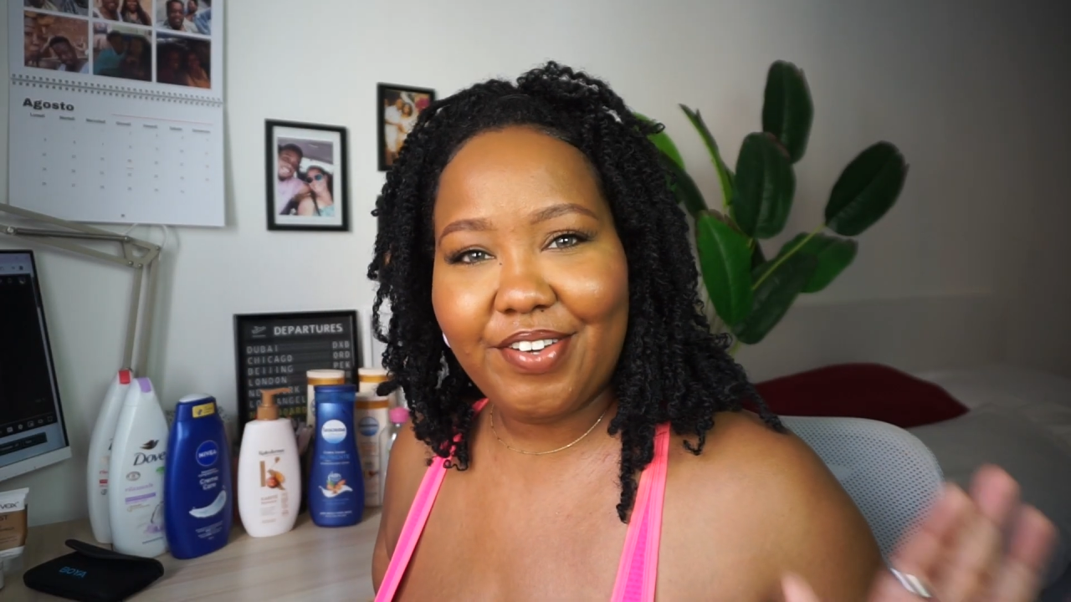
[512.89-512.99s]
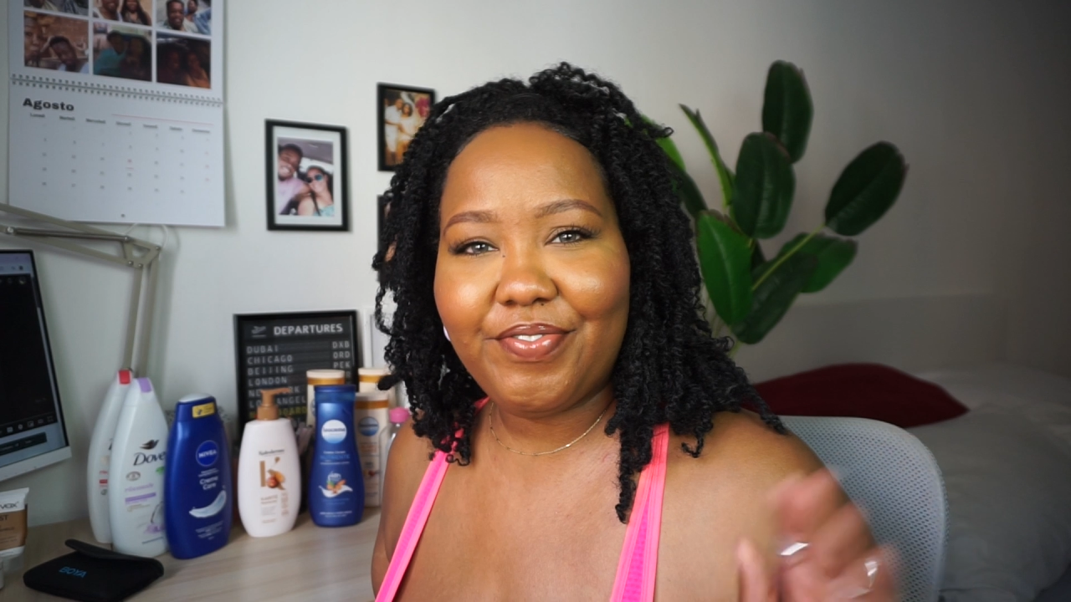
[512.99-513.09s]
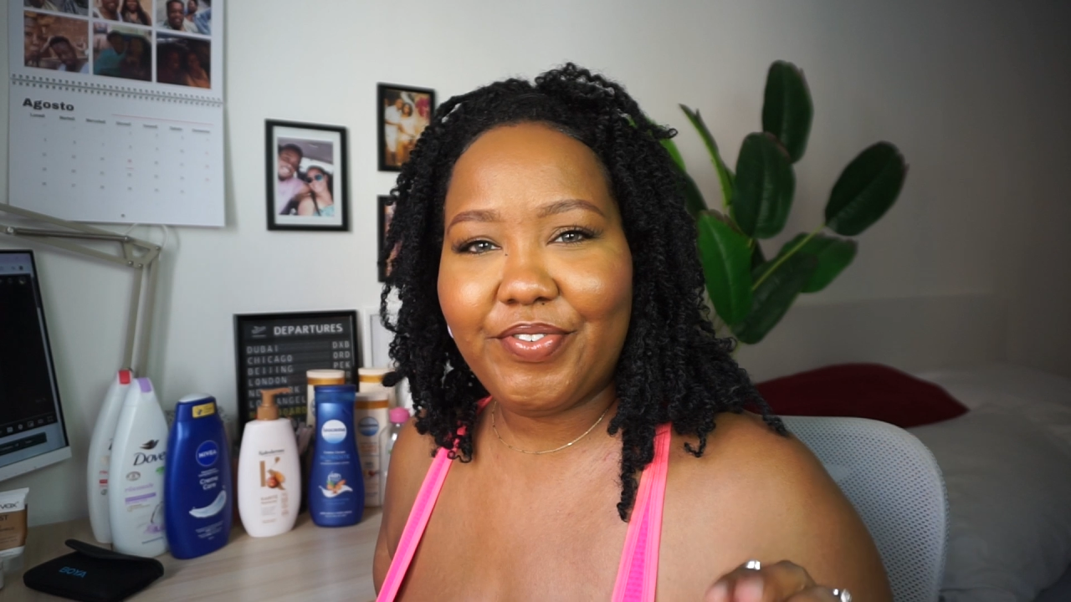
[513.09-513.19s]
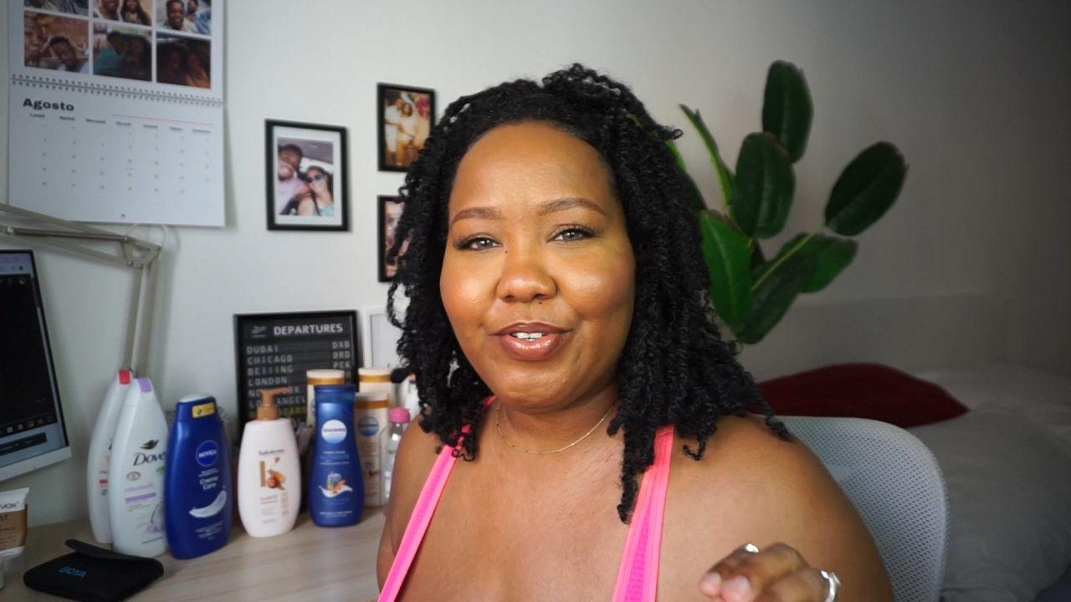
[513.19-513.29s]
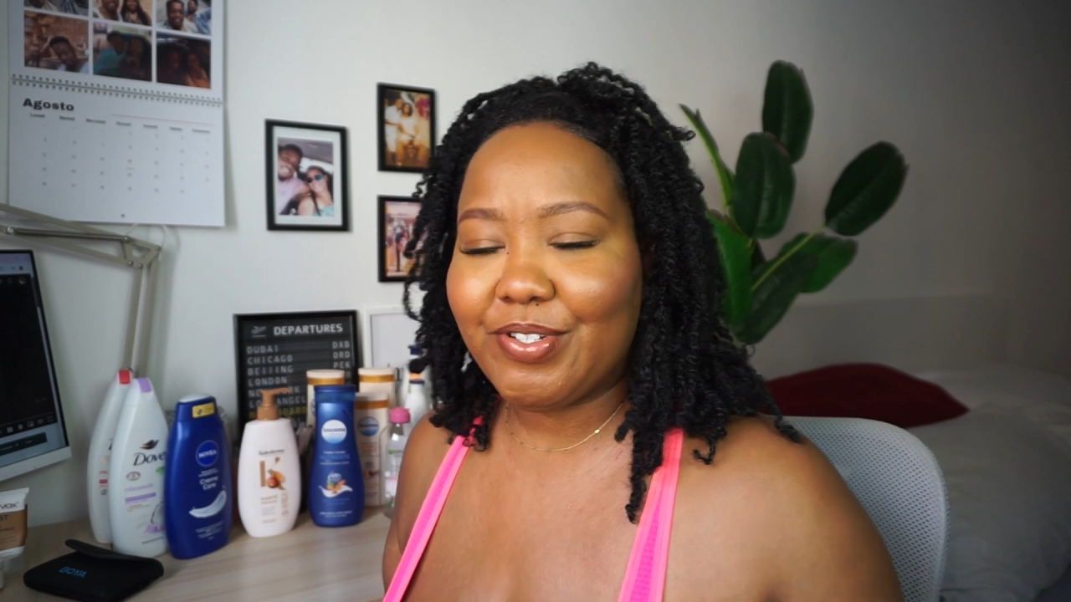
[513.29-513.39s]
a
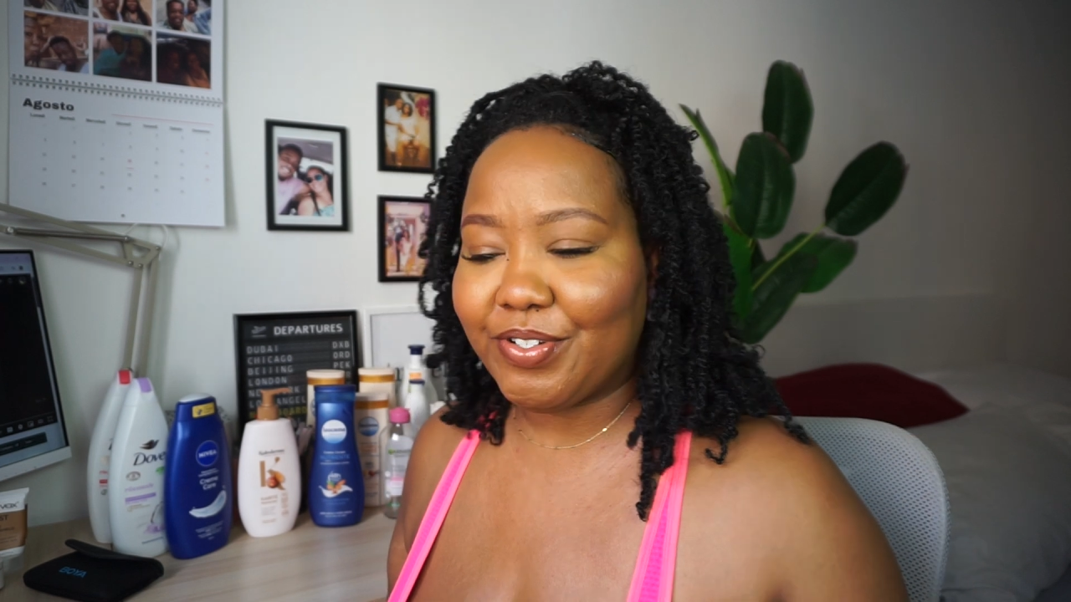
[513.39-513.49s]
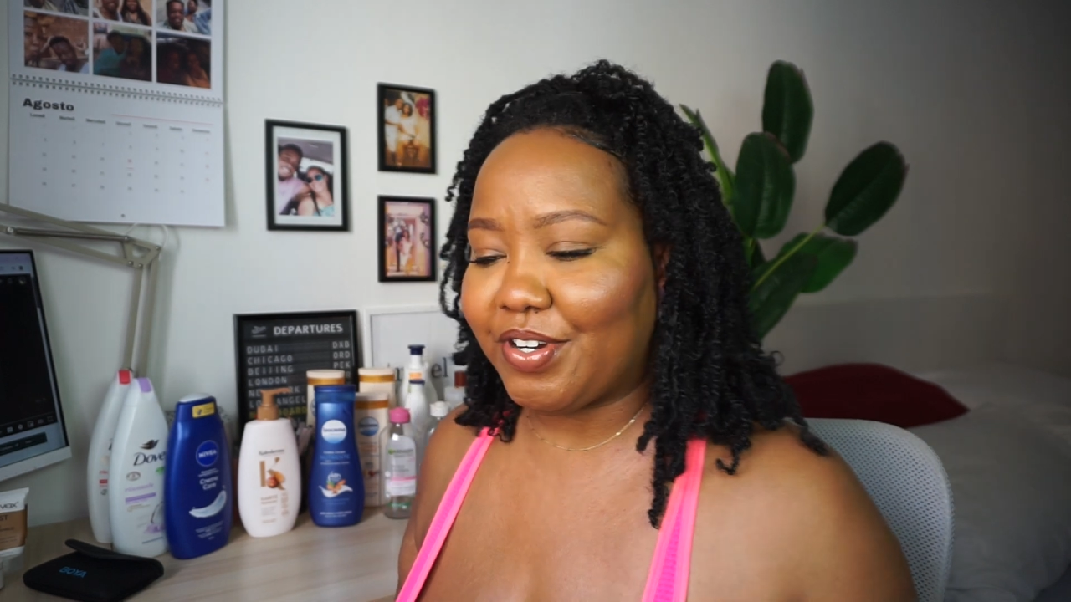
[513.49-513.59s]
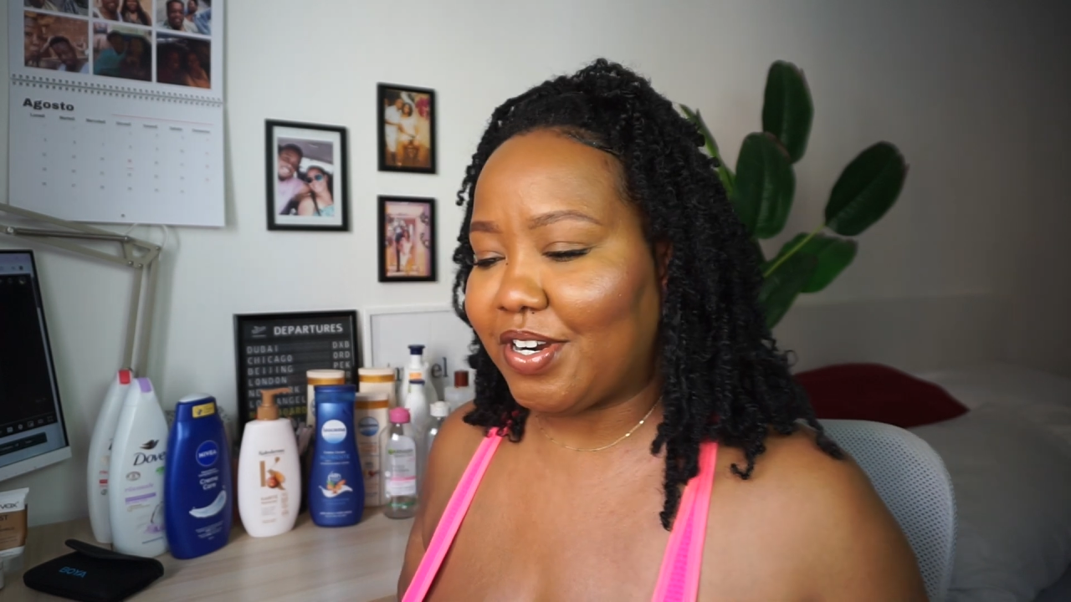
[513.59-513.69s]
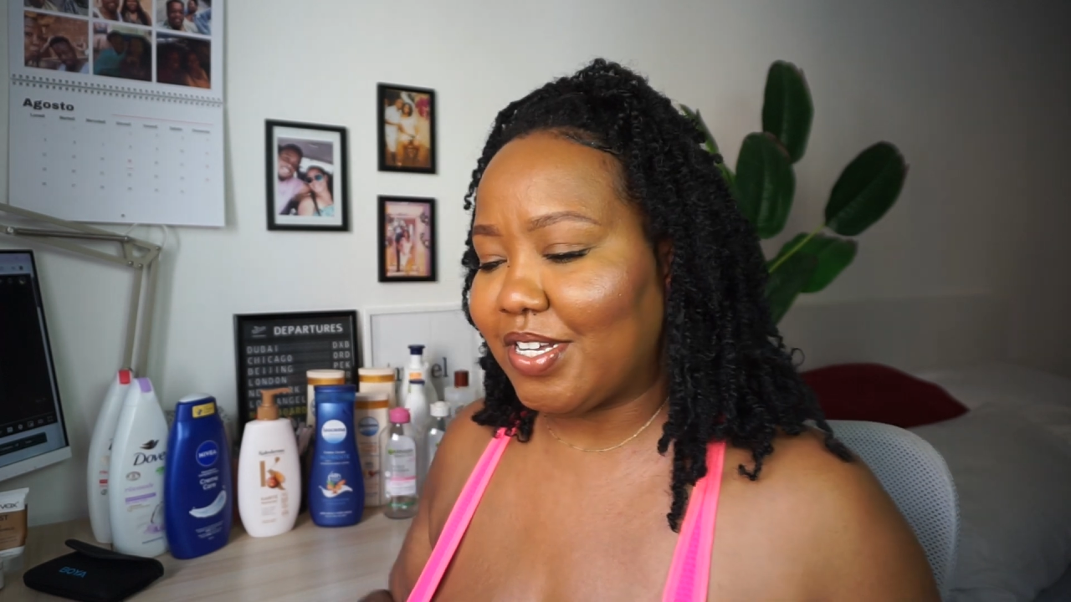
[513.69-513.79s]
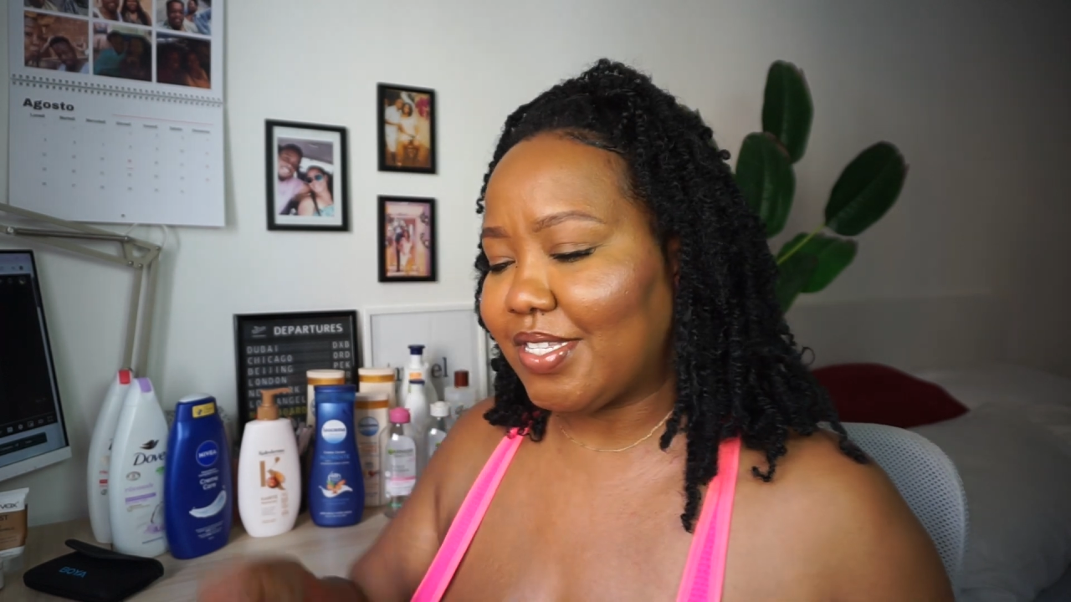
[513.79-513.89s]
few
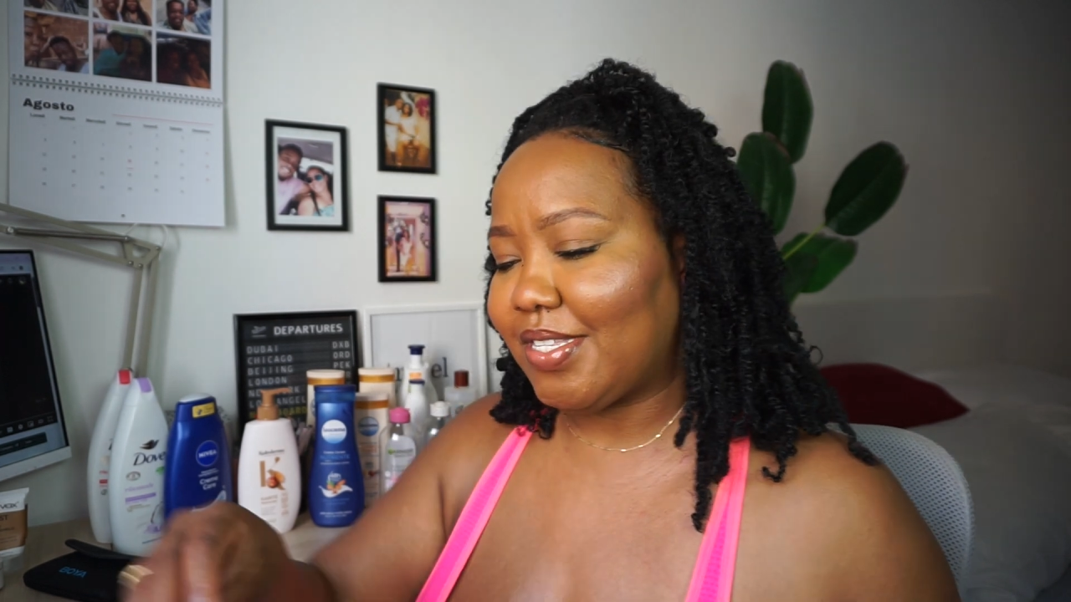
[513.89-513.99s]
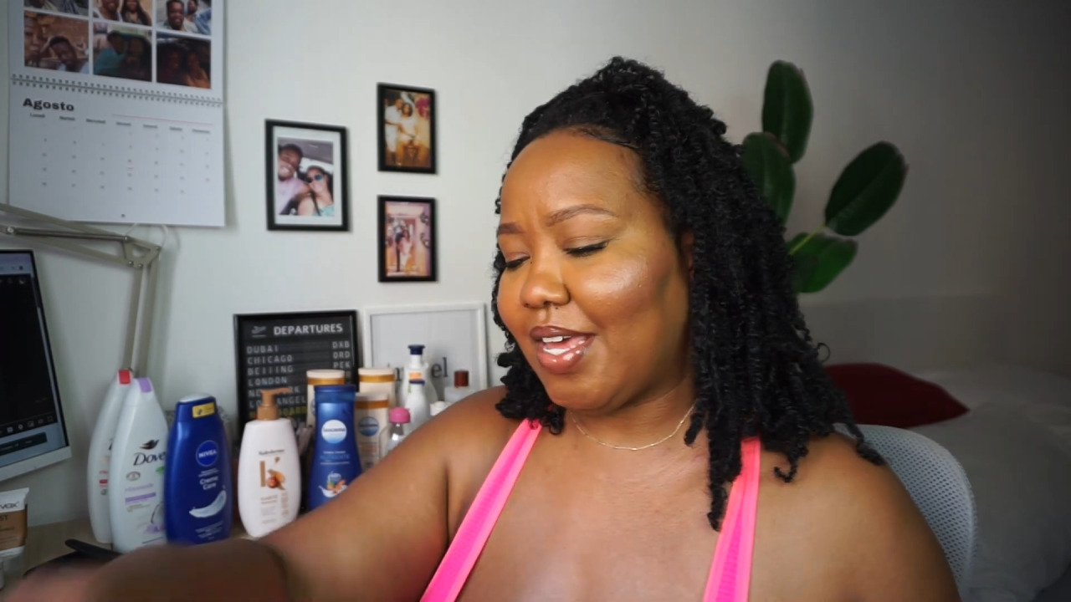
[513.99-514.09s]
deodorants